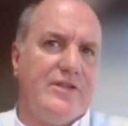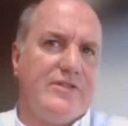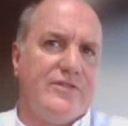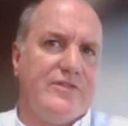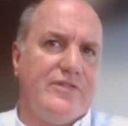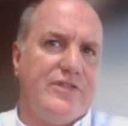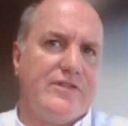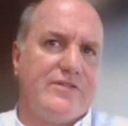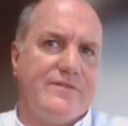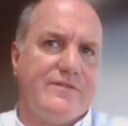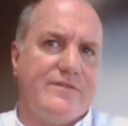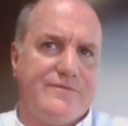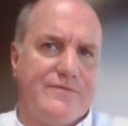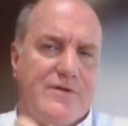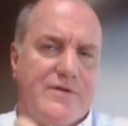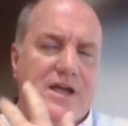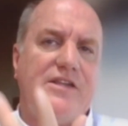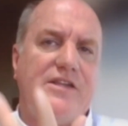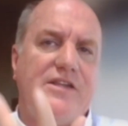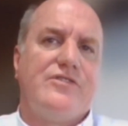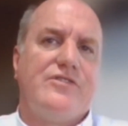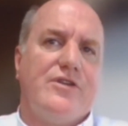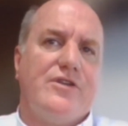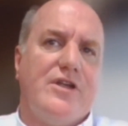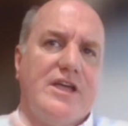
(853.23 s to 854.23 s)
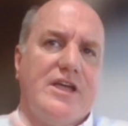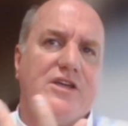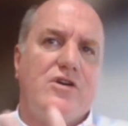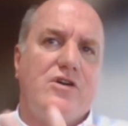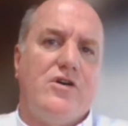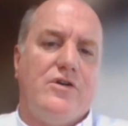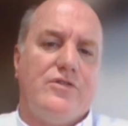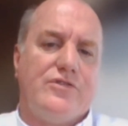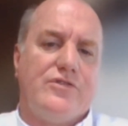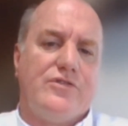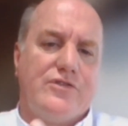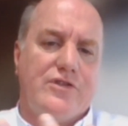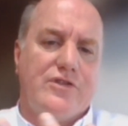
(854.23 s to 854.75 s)
there's a phrase that I
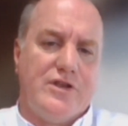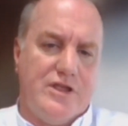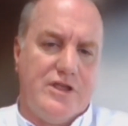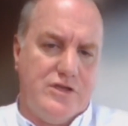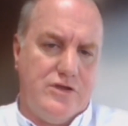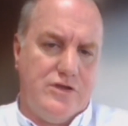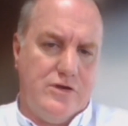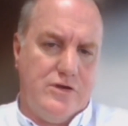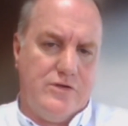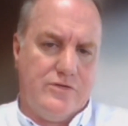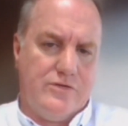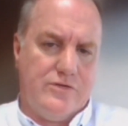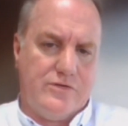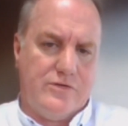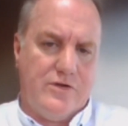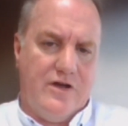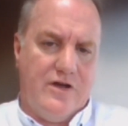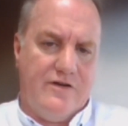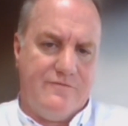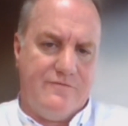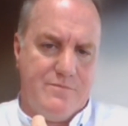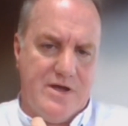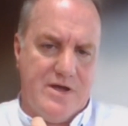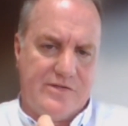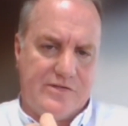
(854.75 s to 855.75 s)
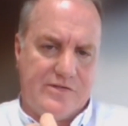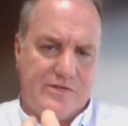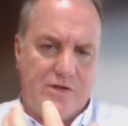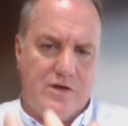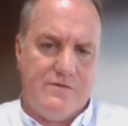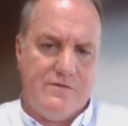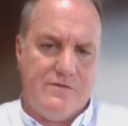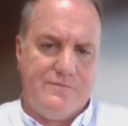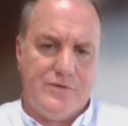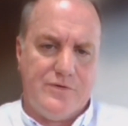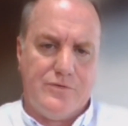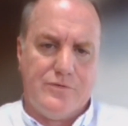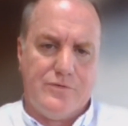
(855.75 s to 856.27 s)
constantly use of
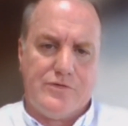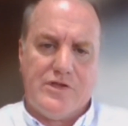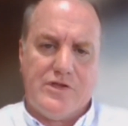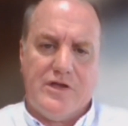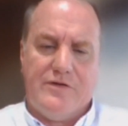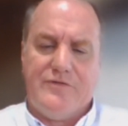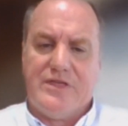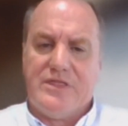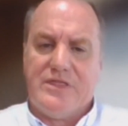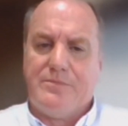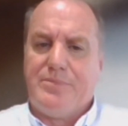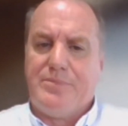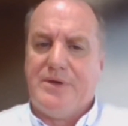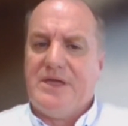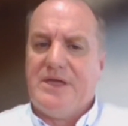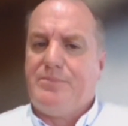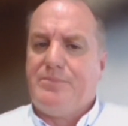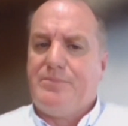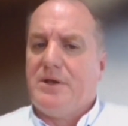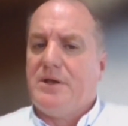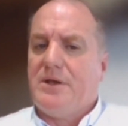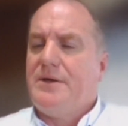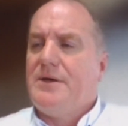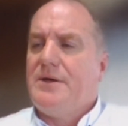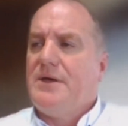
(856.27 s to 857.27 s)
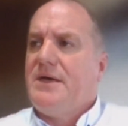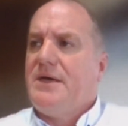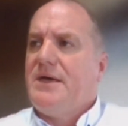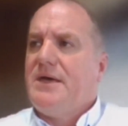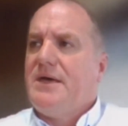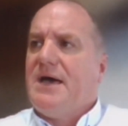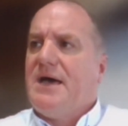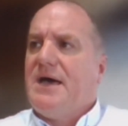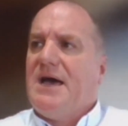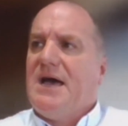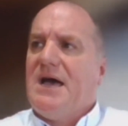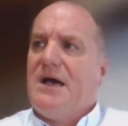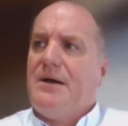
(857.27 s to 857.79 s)
myself and also of other people,
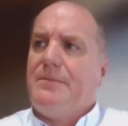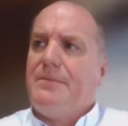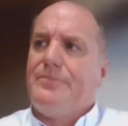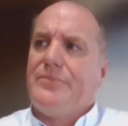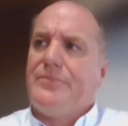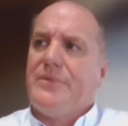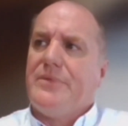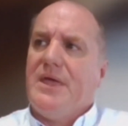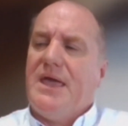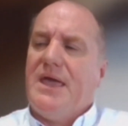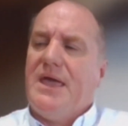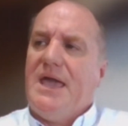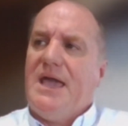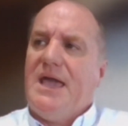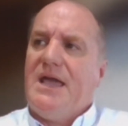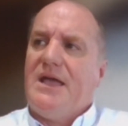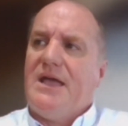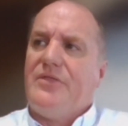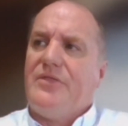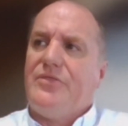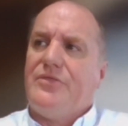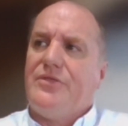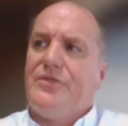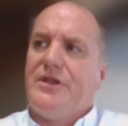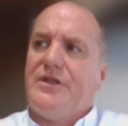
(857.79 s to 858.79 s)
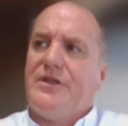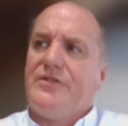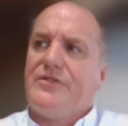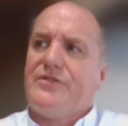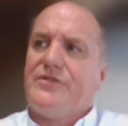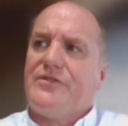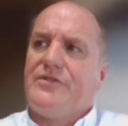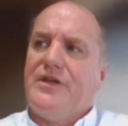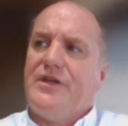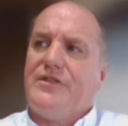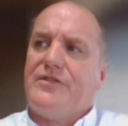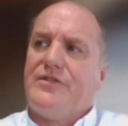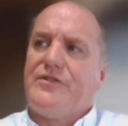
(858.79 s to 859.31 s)
and that
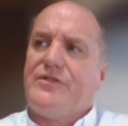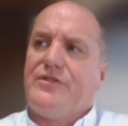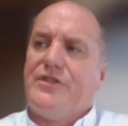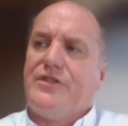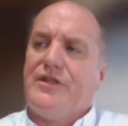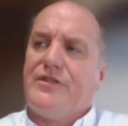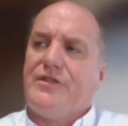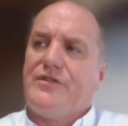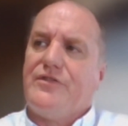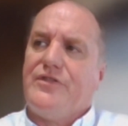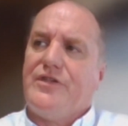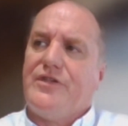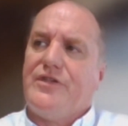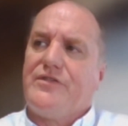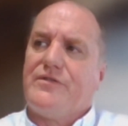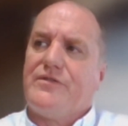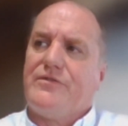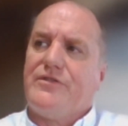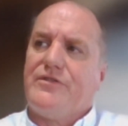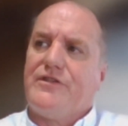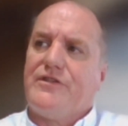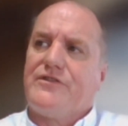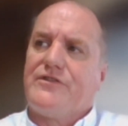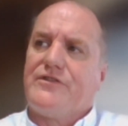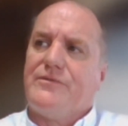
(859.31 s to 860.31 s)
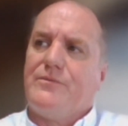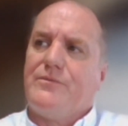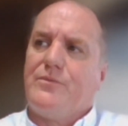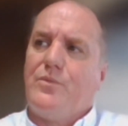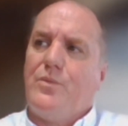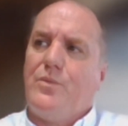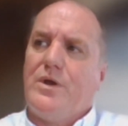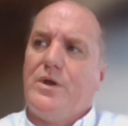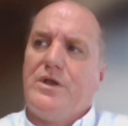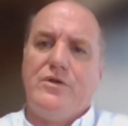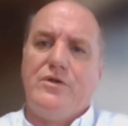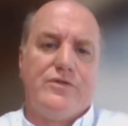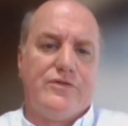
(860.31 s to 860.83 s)
it's this
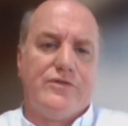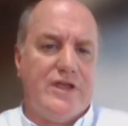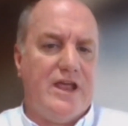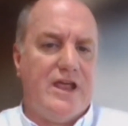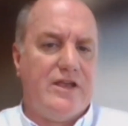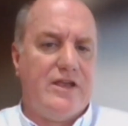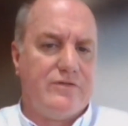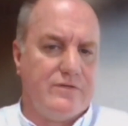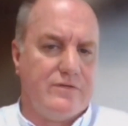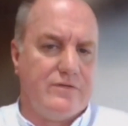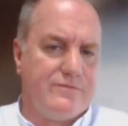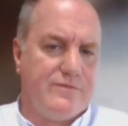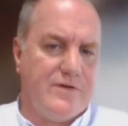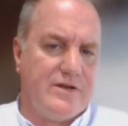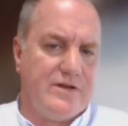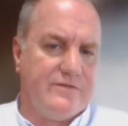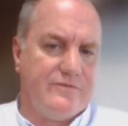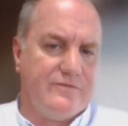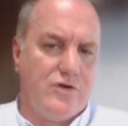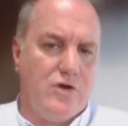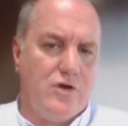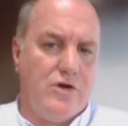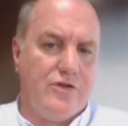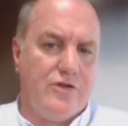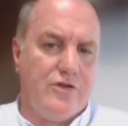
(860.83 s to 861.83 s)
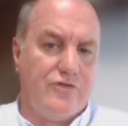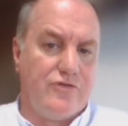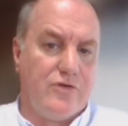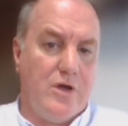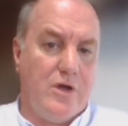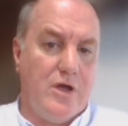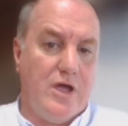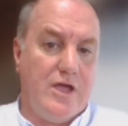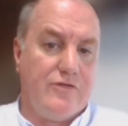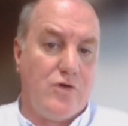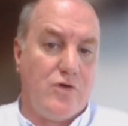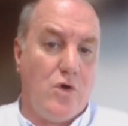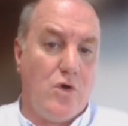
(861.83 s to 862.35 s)
when you stand in front of God,
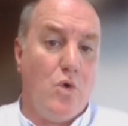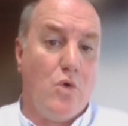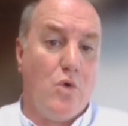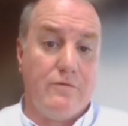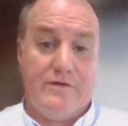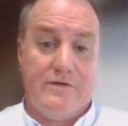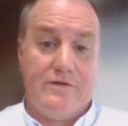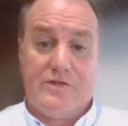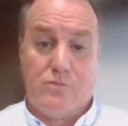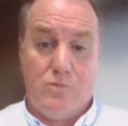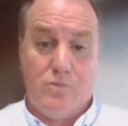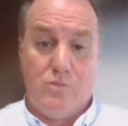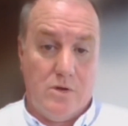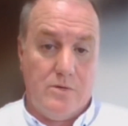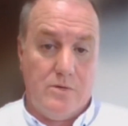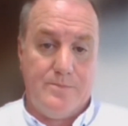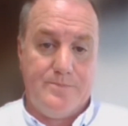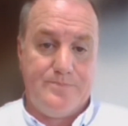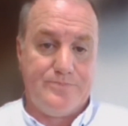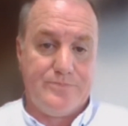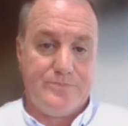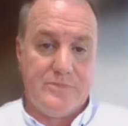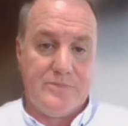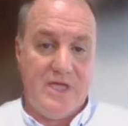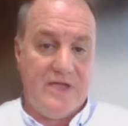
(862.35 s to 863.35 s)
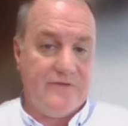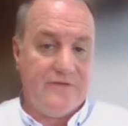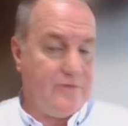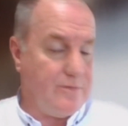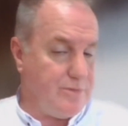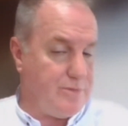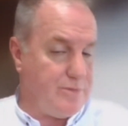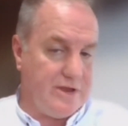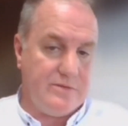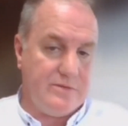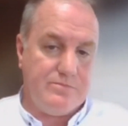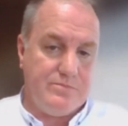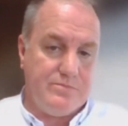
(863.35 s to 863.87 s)
as all of us will,
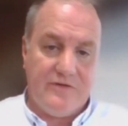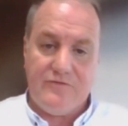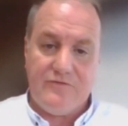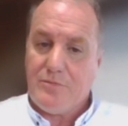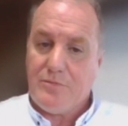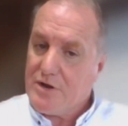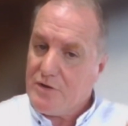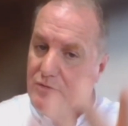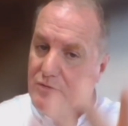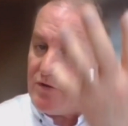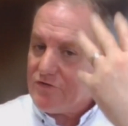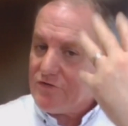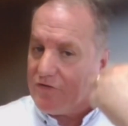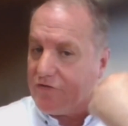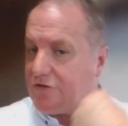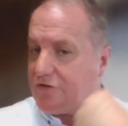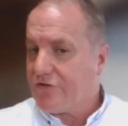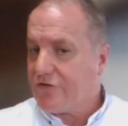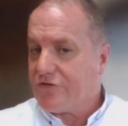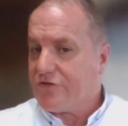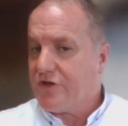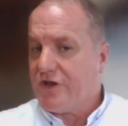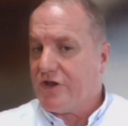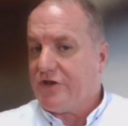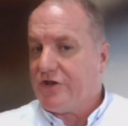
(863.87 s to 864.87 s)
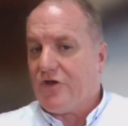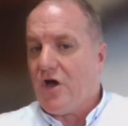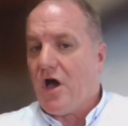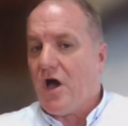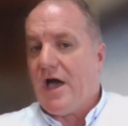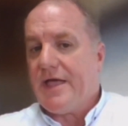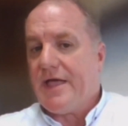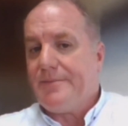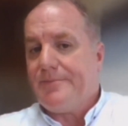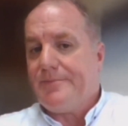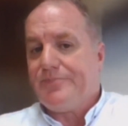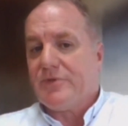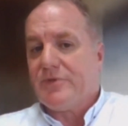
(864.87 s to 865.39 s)
everybody watching this is going to
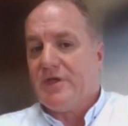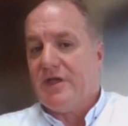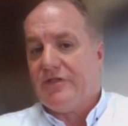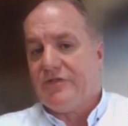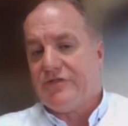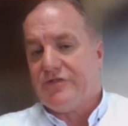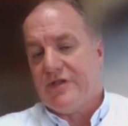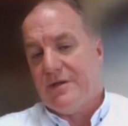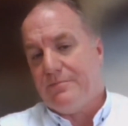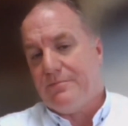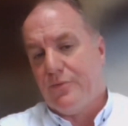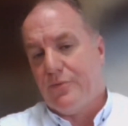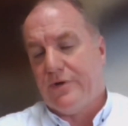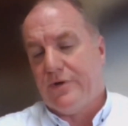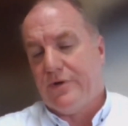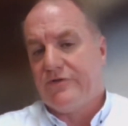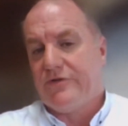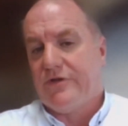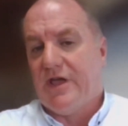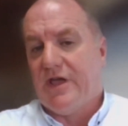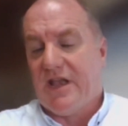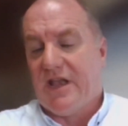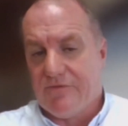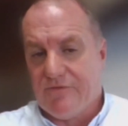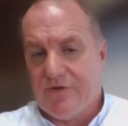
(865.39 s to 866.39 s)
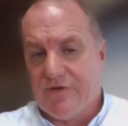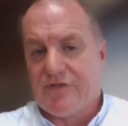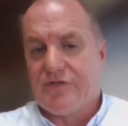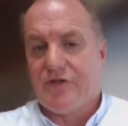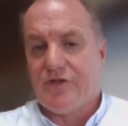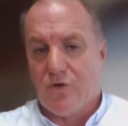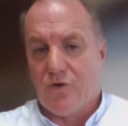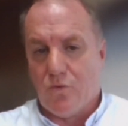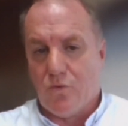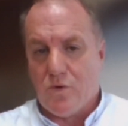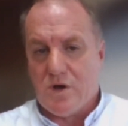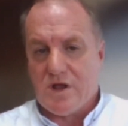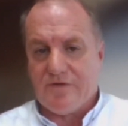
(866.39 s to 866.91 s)
die at some point, and every
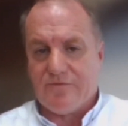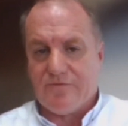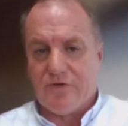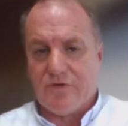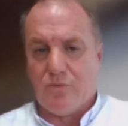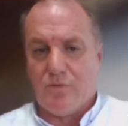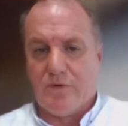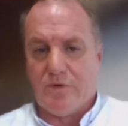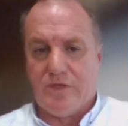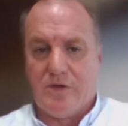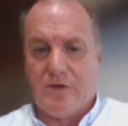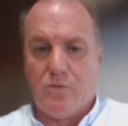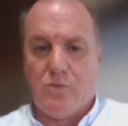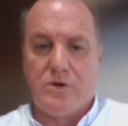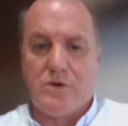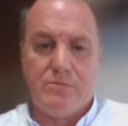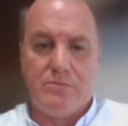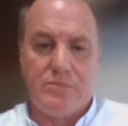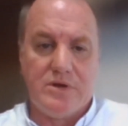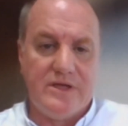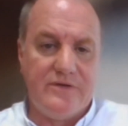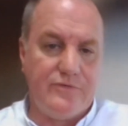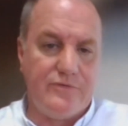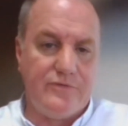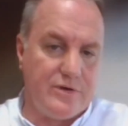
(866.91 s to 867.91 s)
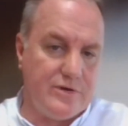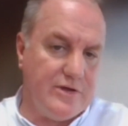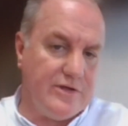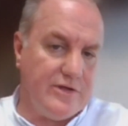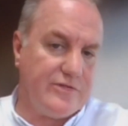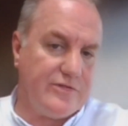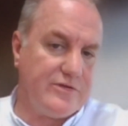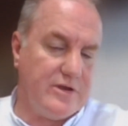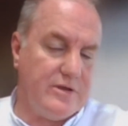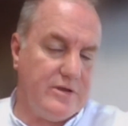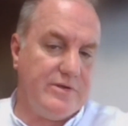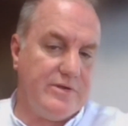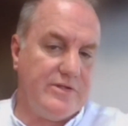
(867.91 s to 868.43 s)
single one of you, whether you want to believe it or not,
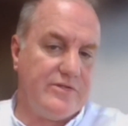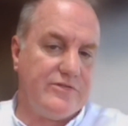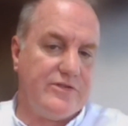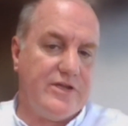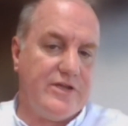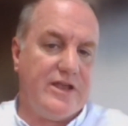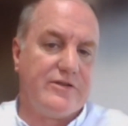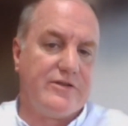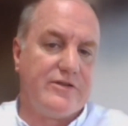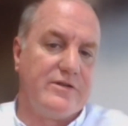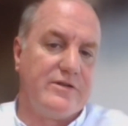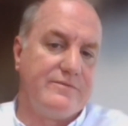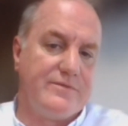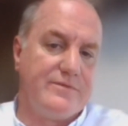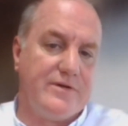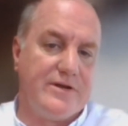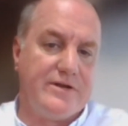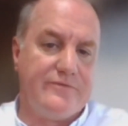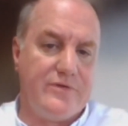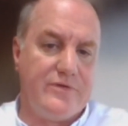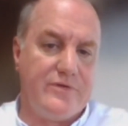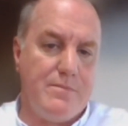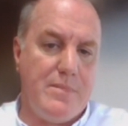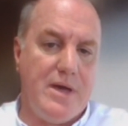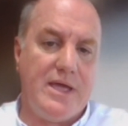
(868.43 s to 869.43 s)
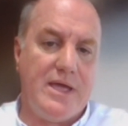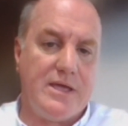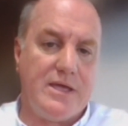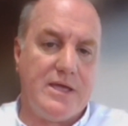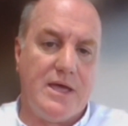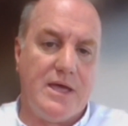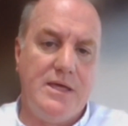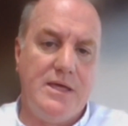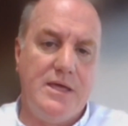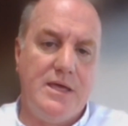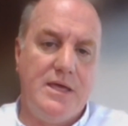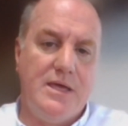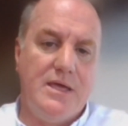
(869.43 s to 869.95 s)
is going to be standing in front of your
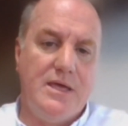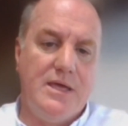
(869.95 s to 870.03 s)
Maker.